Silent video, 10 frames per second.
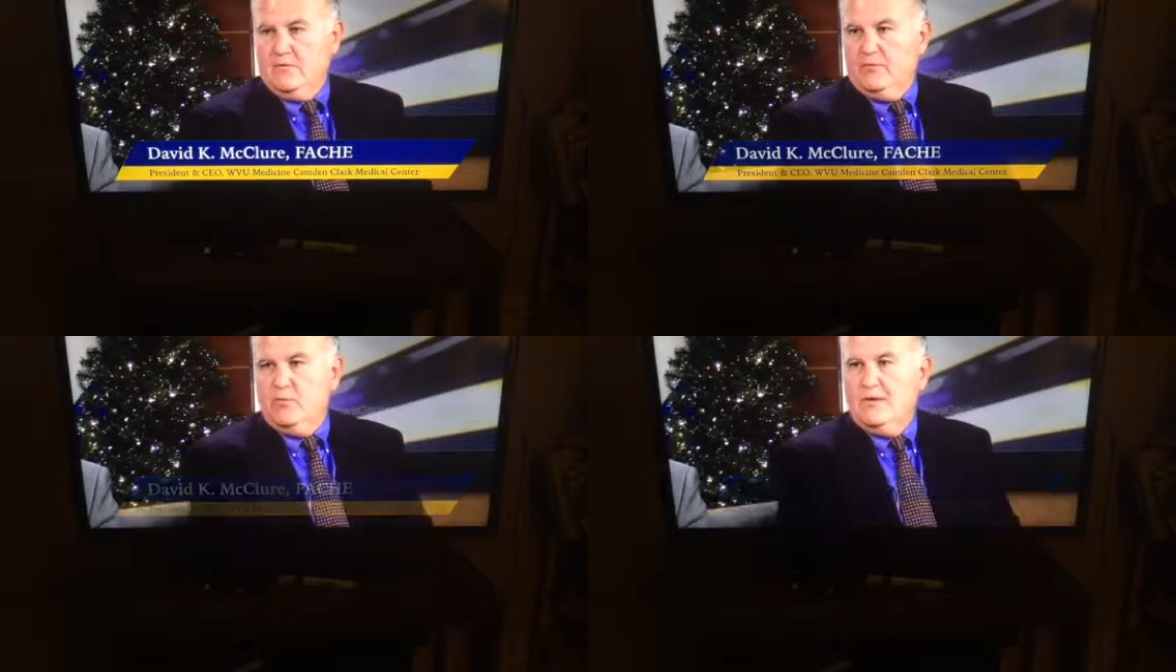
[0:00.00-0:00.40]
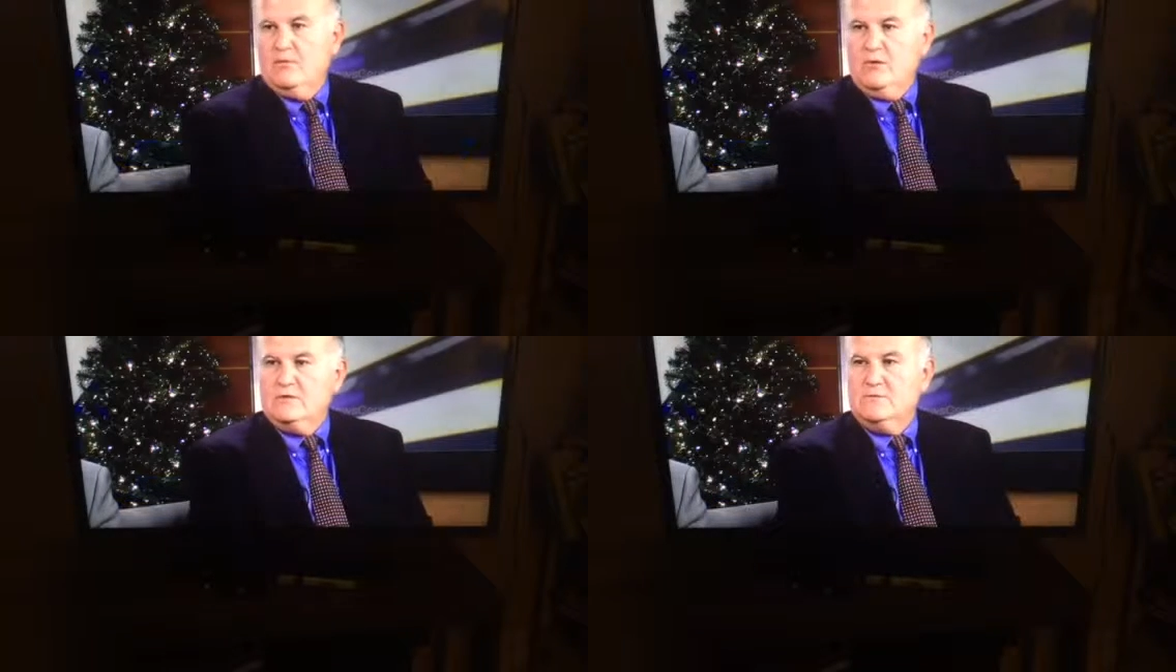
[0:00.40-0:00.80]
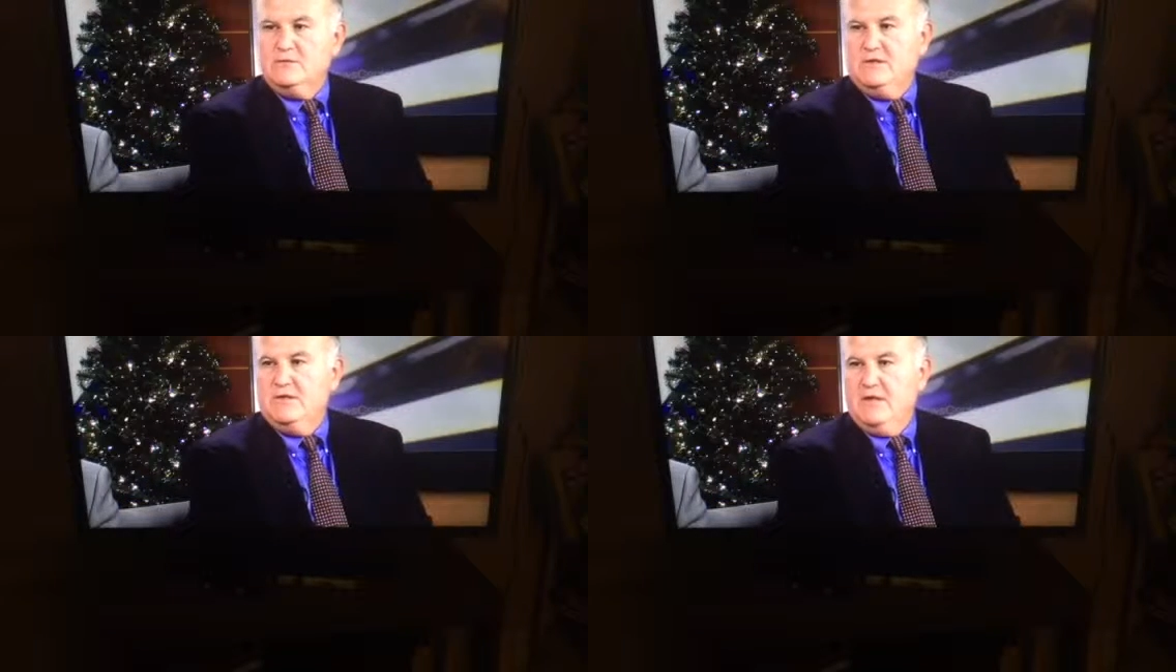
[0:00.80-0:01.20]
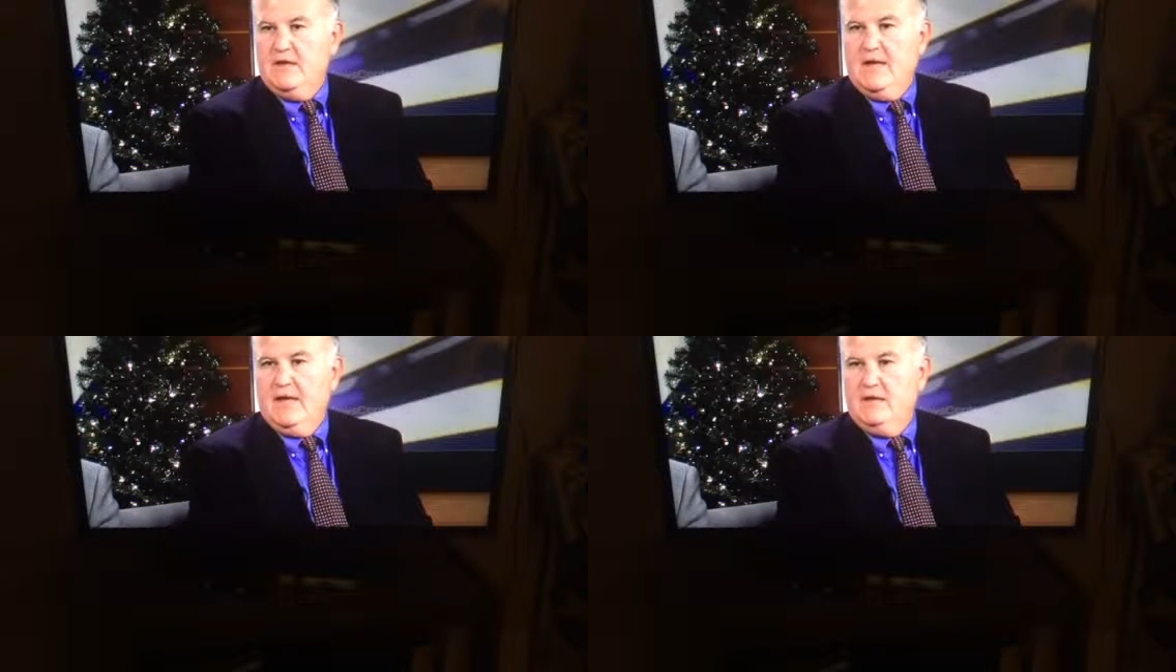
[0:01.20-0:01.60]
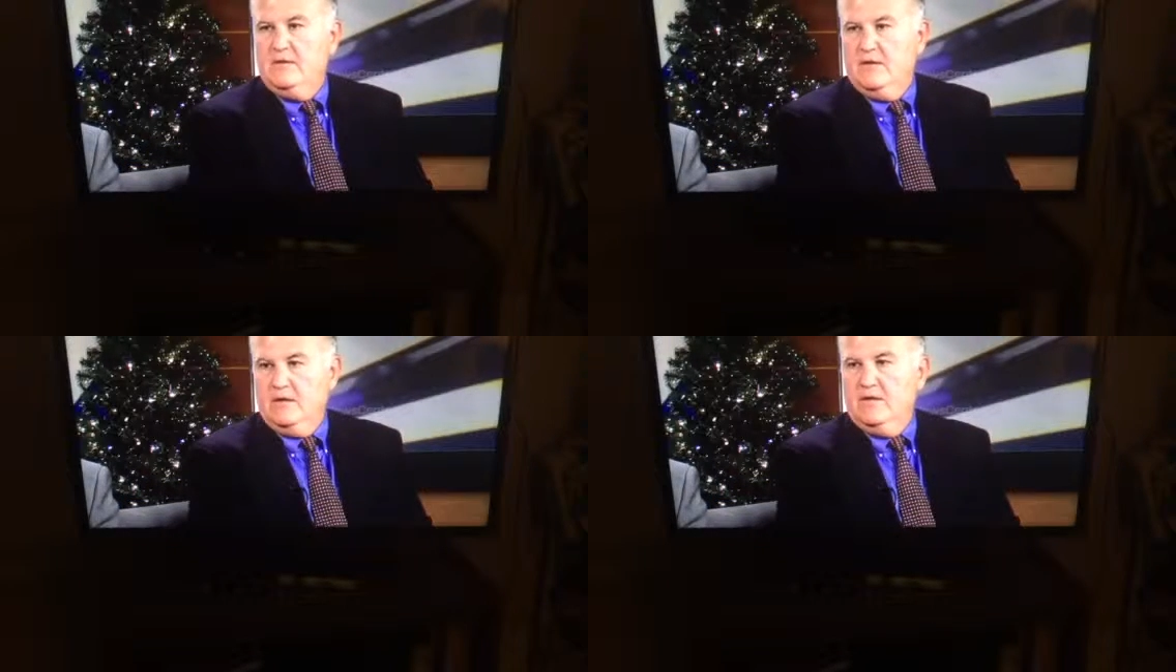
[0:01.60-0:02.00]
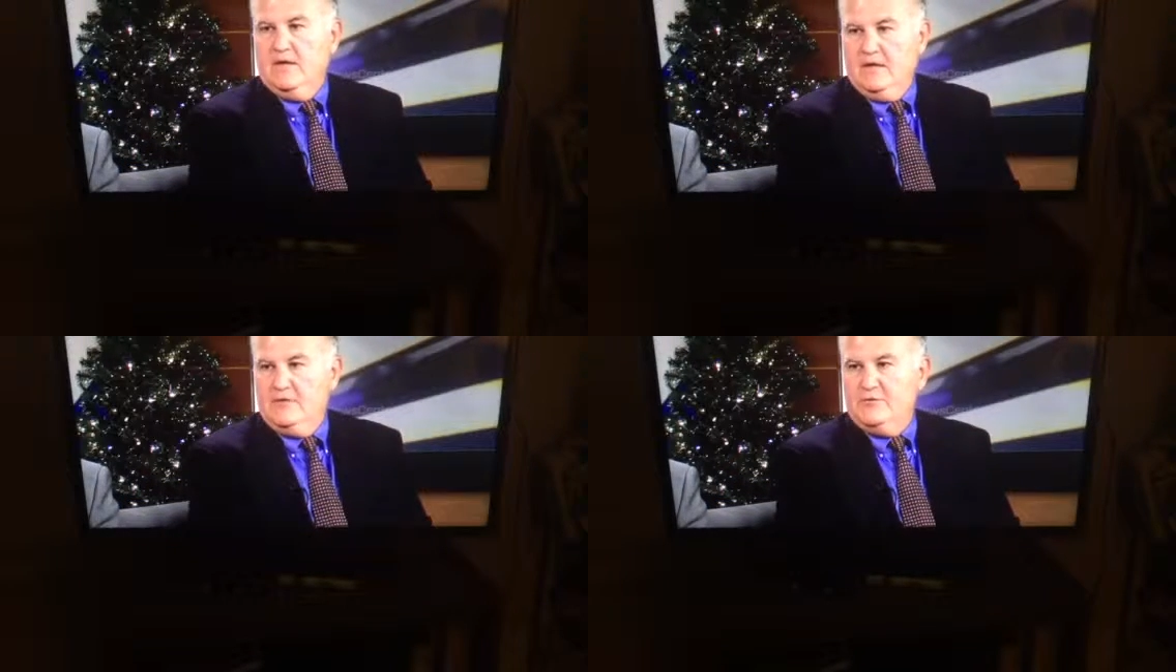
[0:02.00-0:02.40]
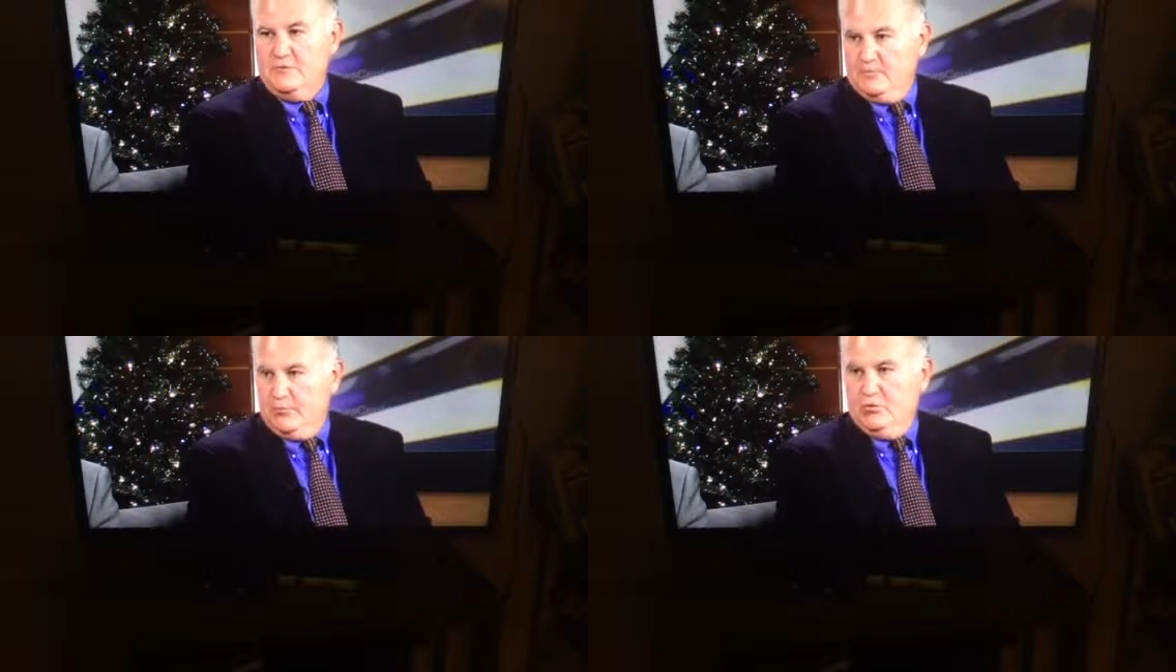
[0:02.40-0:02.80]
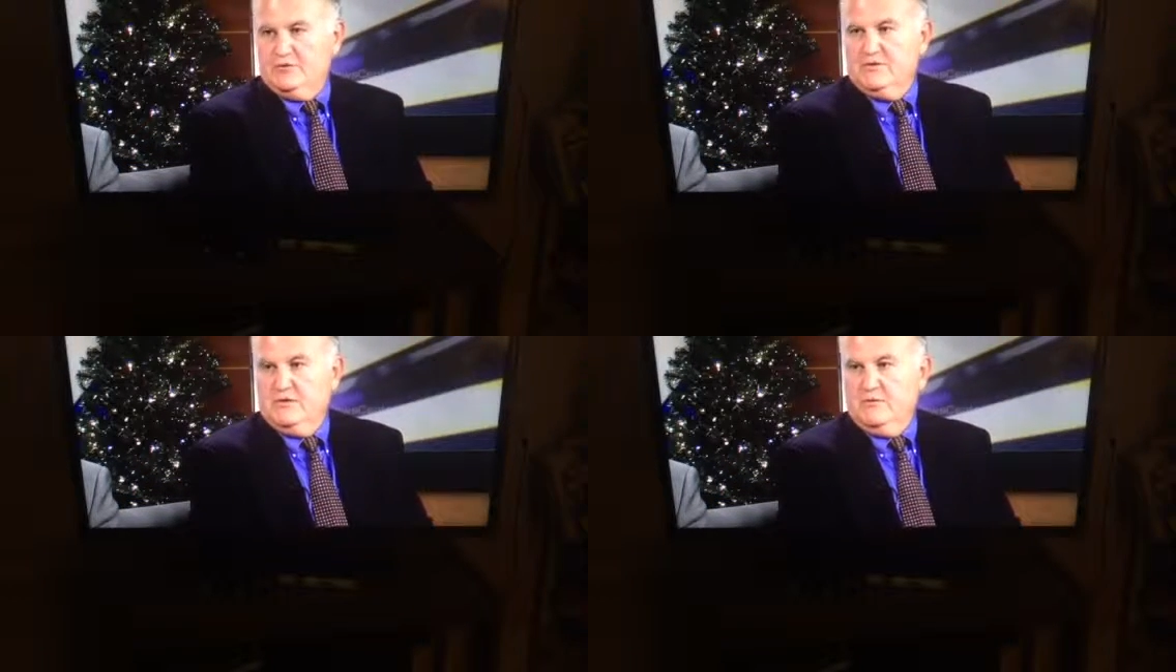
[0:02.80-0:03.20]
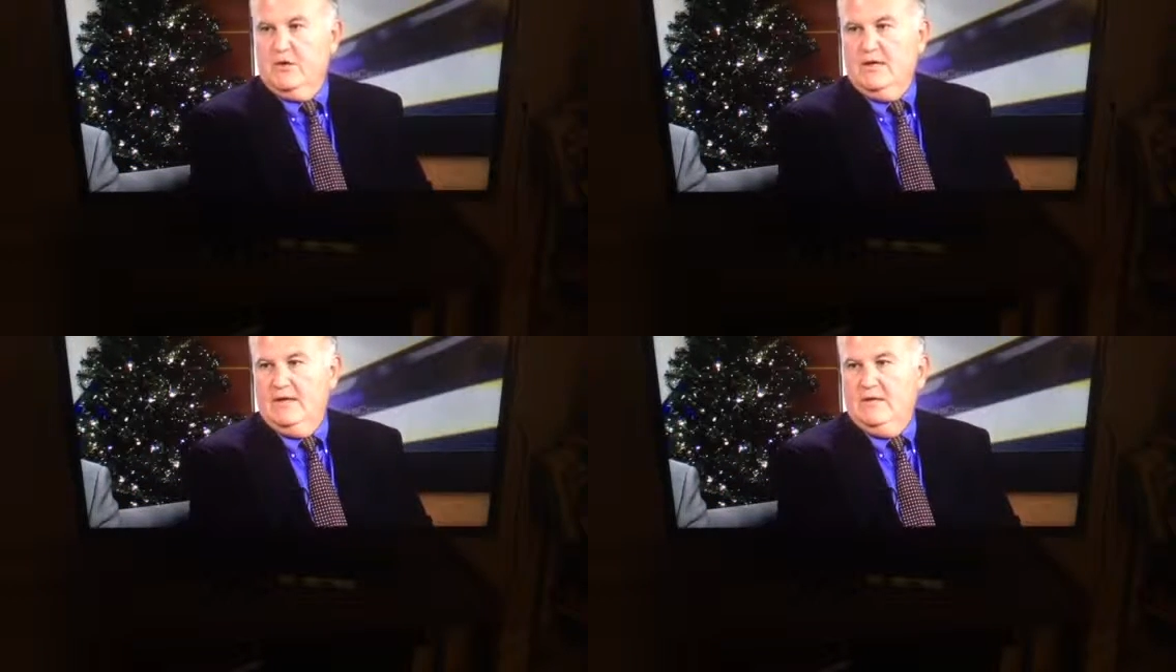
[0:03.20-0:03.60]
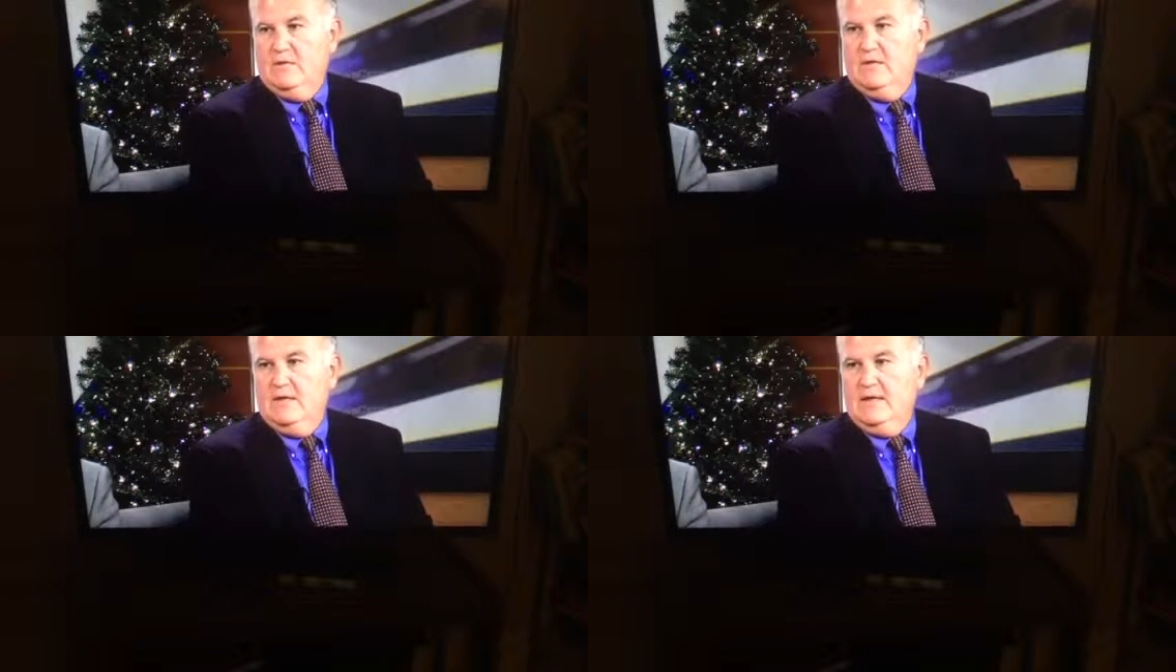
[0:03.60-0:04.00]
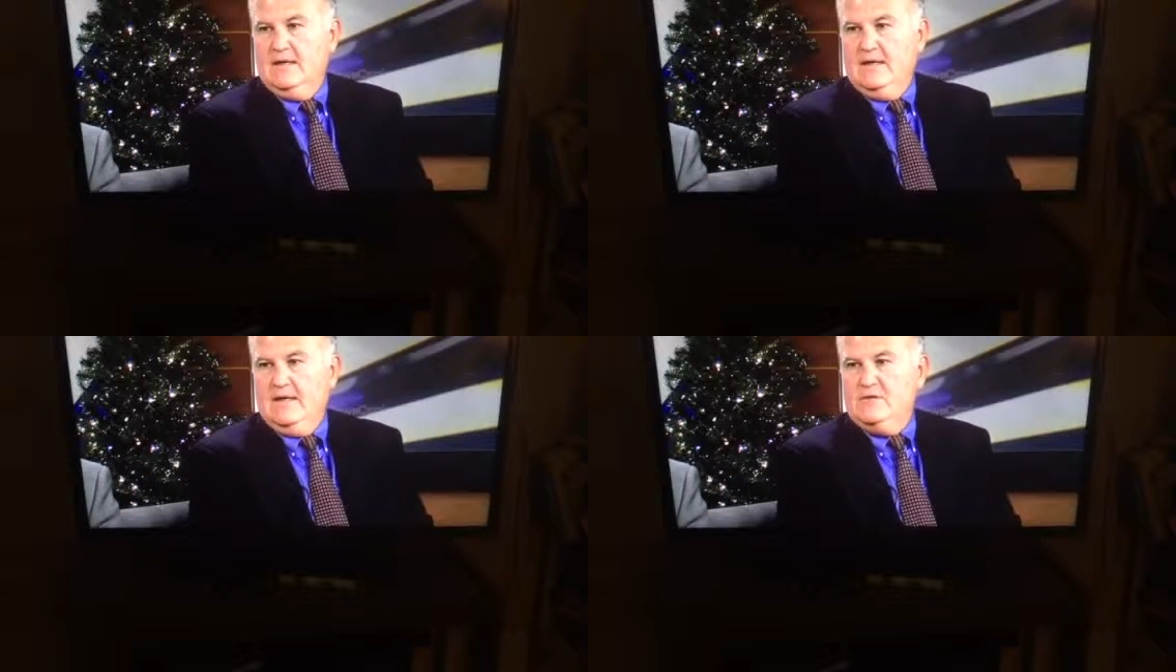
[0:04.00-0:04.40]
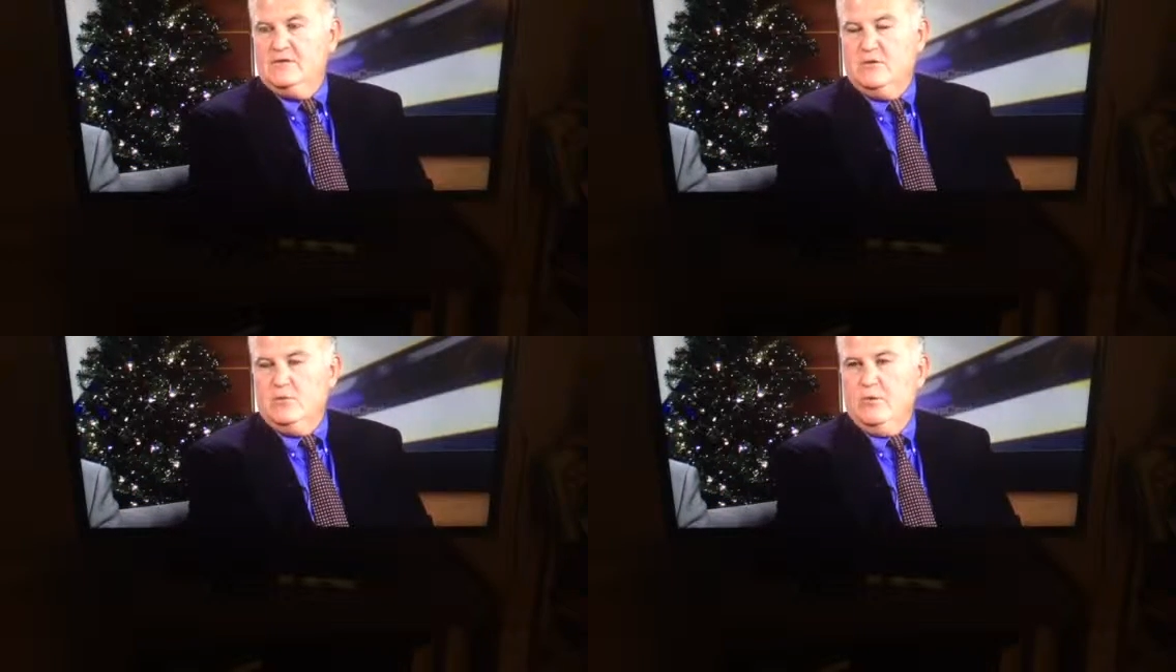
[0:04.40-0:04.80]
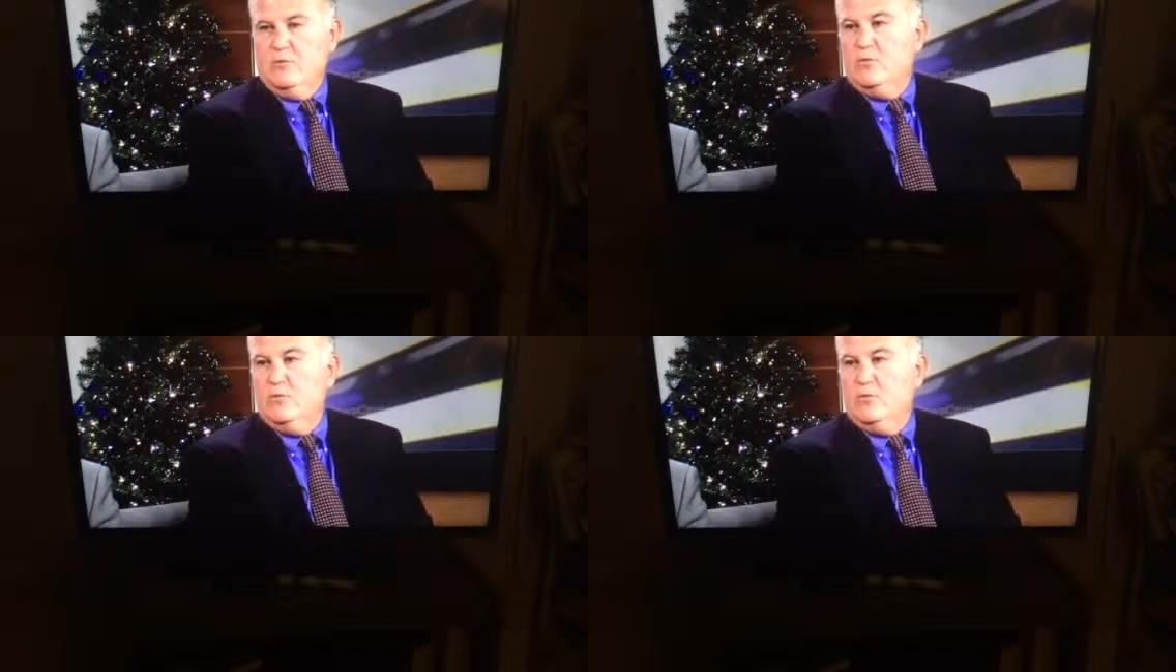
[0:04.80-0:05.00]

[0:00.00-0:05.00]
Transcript: throughout West Virginia and the eastern portion of Ohio. And so we